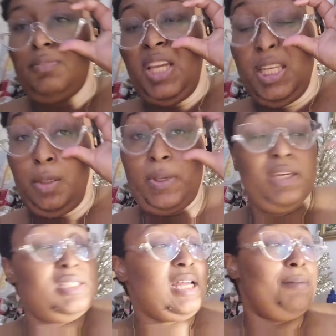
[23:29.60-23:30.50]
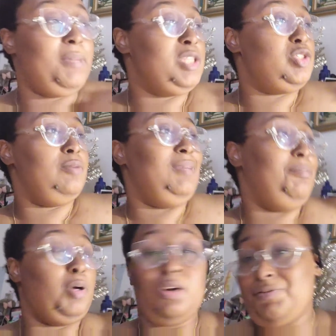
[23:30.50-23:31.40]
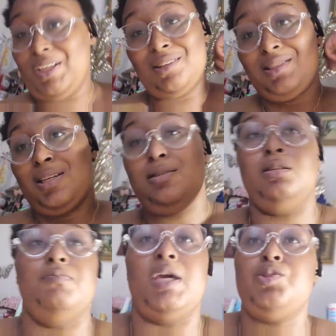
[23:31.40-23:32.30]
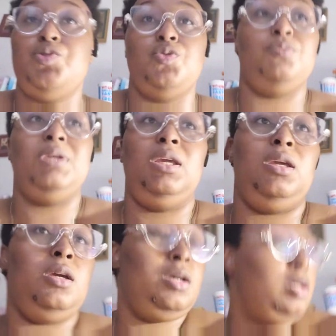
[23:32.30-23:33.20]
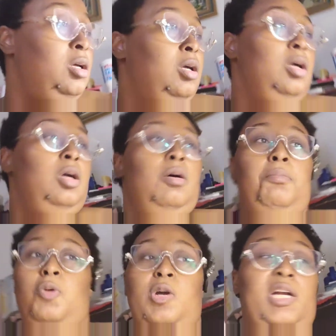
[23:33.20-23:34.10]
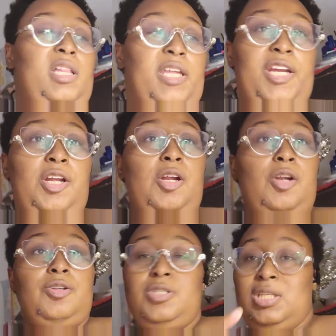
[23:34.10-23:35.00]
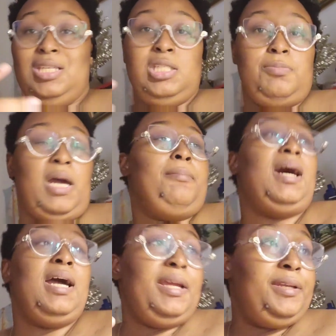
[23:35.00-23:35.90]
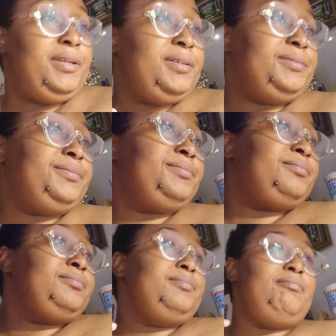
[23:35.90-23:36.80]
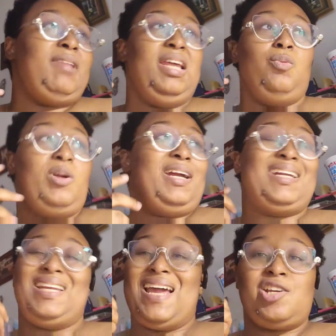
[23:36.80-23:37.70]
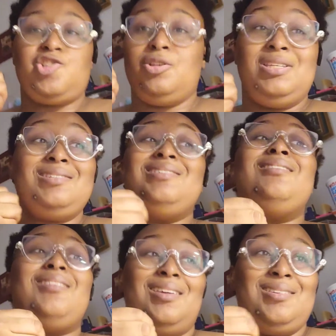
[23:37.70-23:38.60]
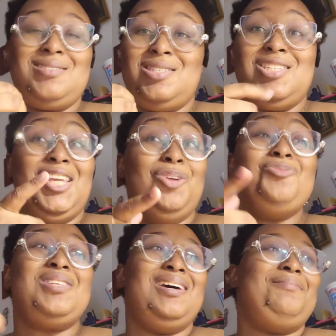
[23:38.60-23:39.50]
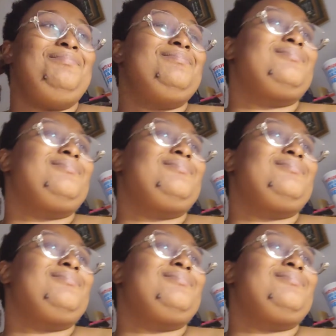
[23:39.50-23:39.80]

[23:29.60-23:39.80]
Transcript: Anyway, it's not meant to be perfect. It's meant to be more clear, to ease my mind, and where I can actually see things to use them.